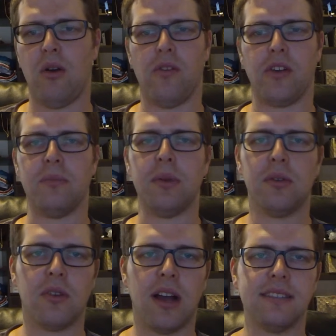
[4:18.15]
over
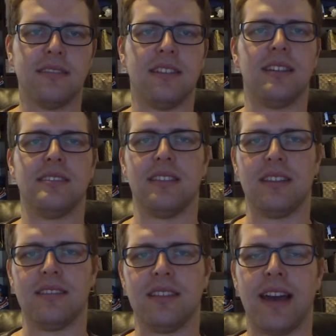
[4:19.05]
computerized it is and
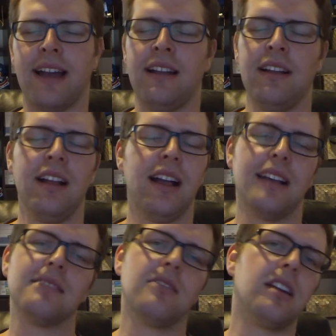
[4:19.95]
this and that. It
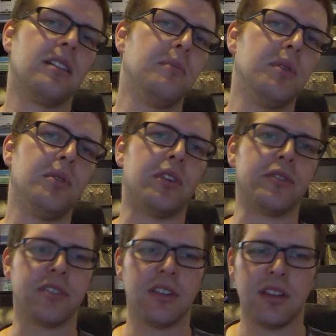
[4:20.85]
has a lot of computers.